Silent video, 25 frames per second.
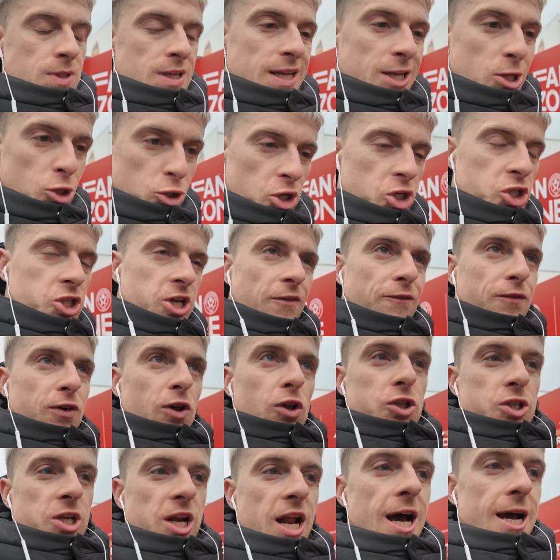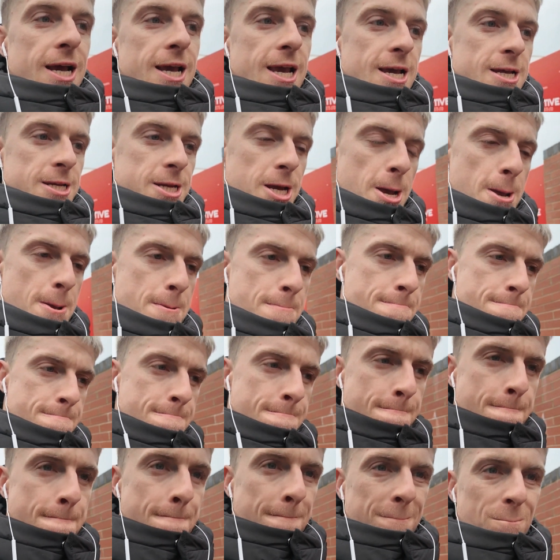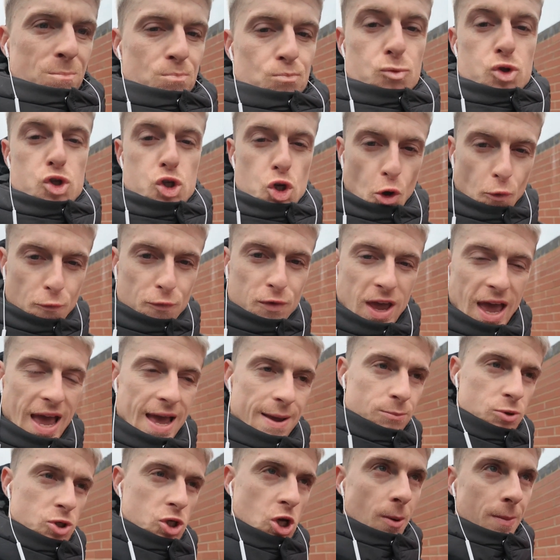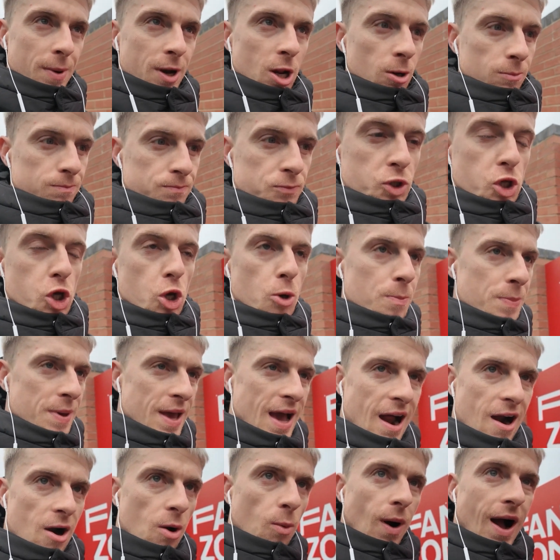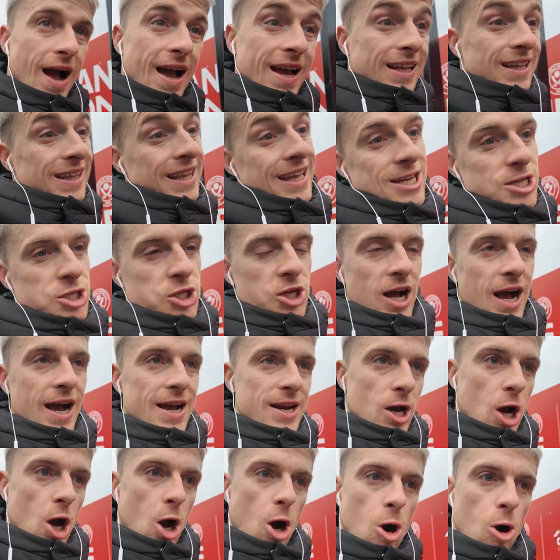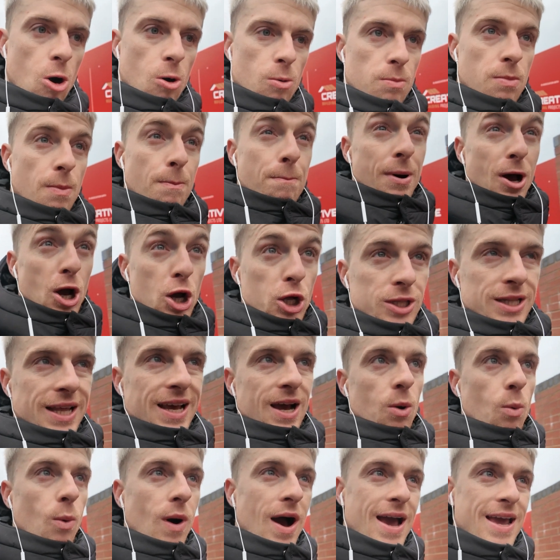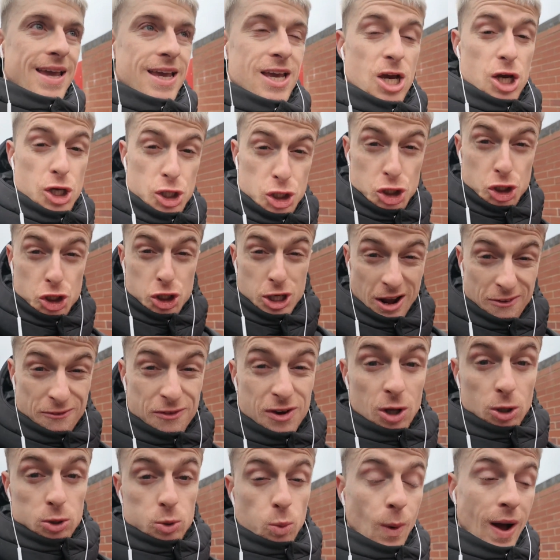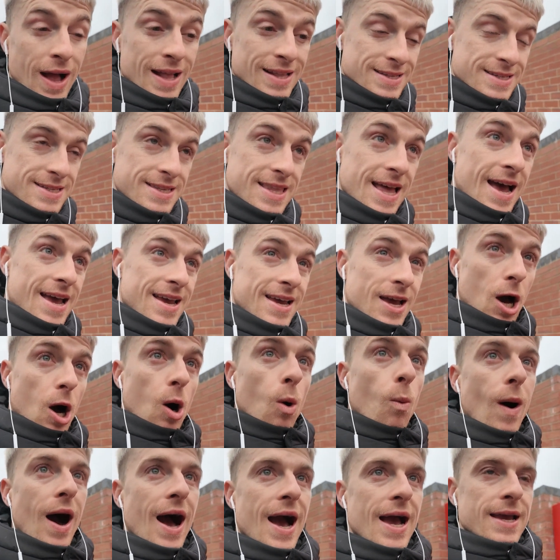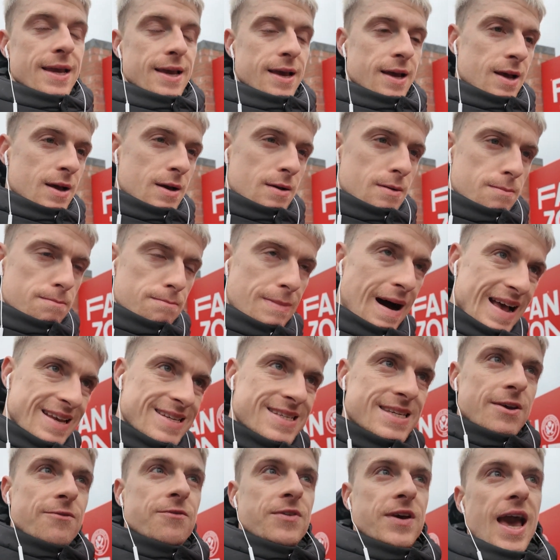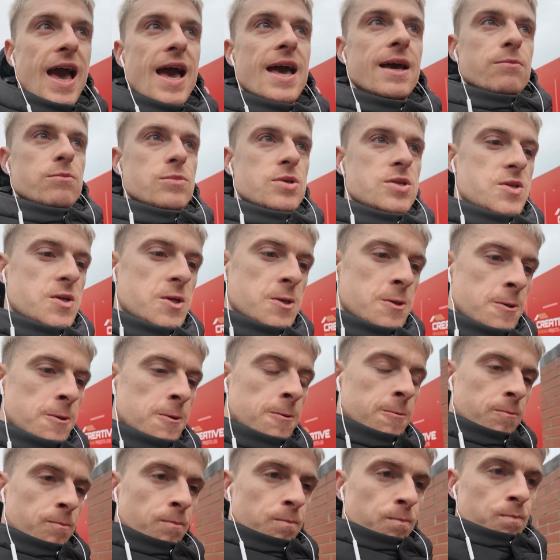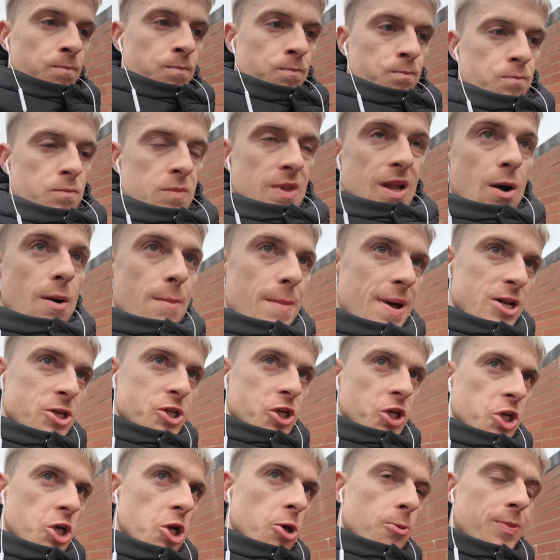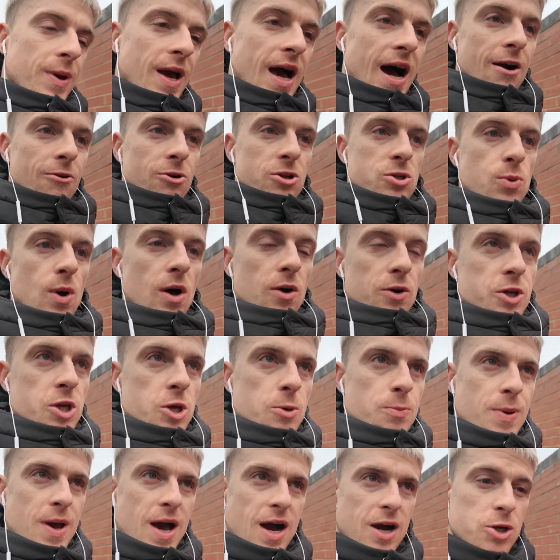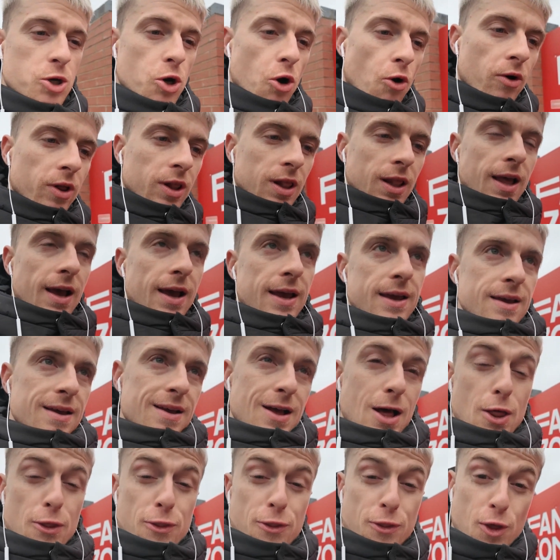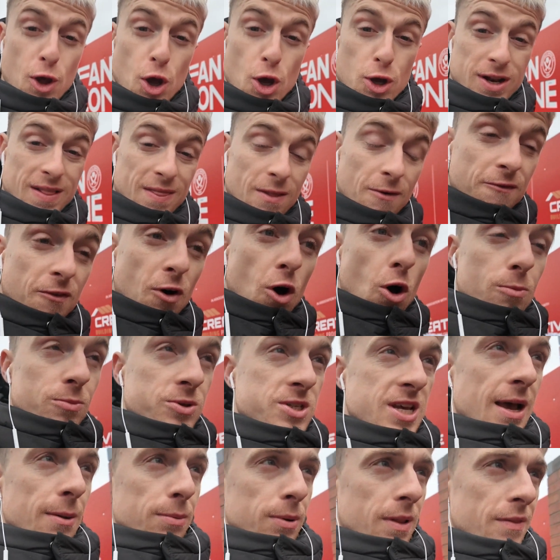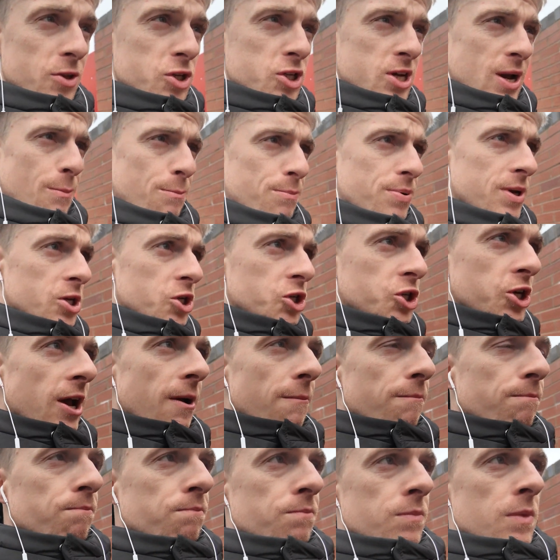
You look at Sheffield United. Tough games coming up. QPR away, Leeds United at home, Burnley away, Sheffield Wednesday away. Massive games. Now, I mentioned QPR as well. QPR currently a 3rd in the form table in the Championship.